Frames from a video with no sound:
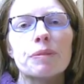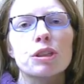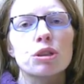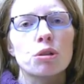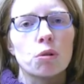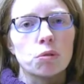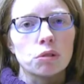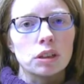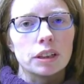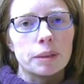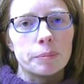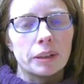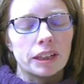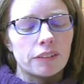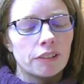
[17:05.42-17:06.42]
totally
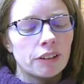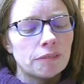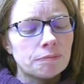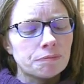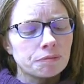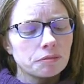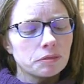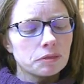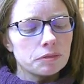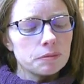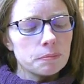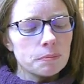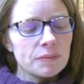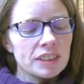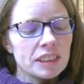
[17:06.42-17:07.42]
believe it.
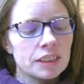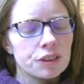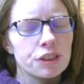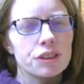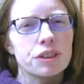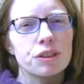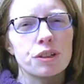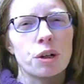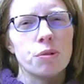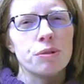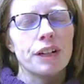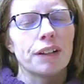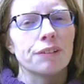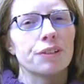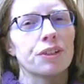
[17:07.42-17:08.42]
Just to tone
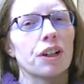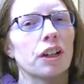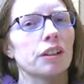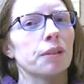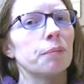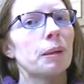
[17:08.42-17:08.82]
down the chocolate,